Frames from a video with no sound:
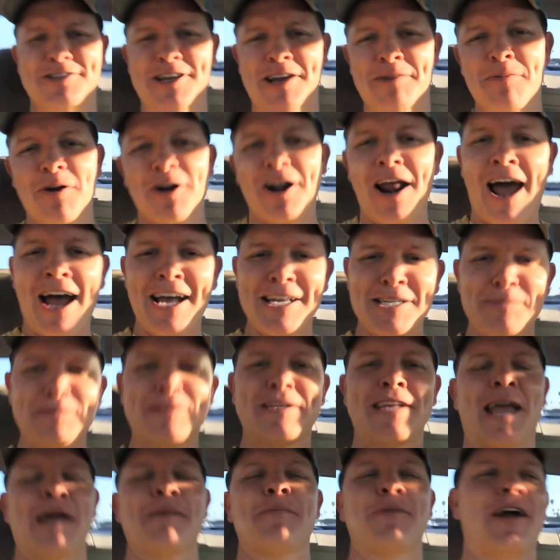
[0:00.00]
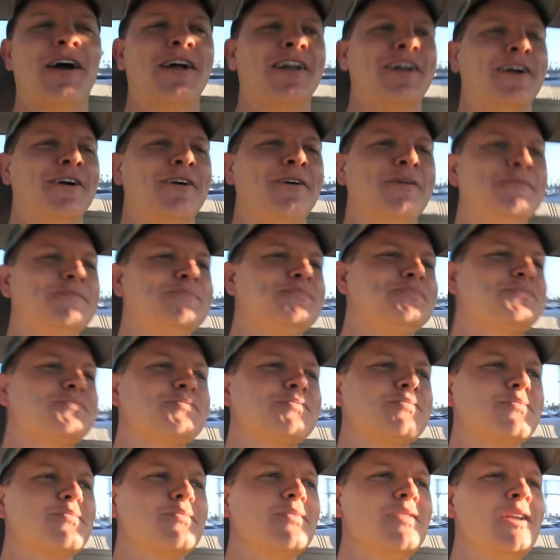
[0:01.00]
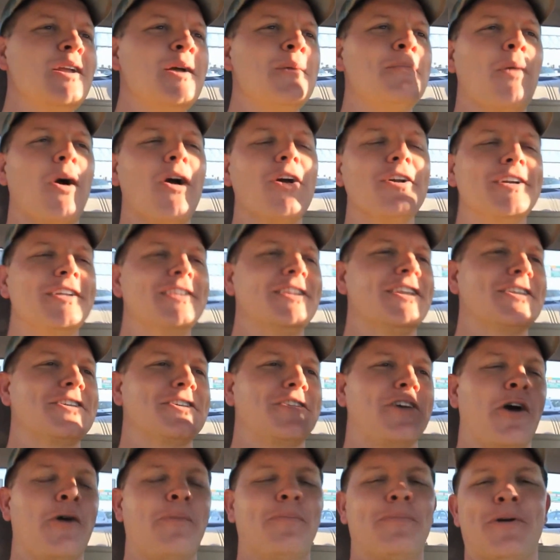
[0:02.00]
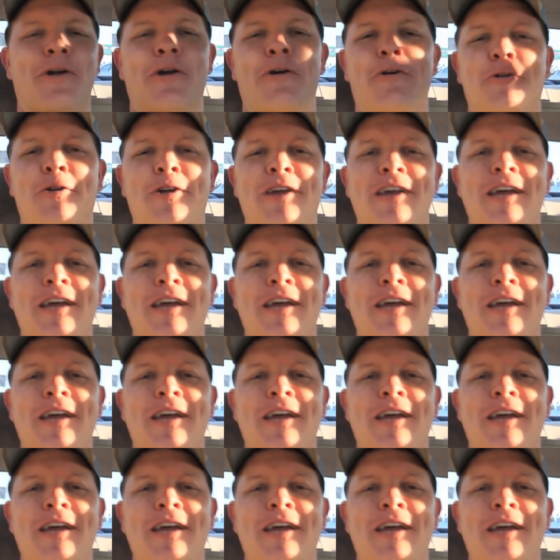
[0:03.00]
so I brought a high-speed camera out here. Mark did this GoPro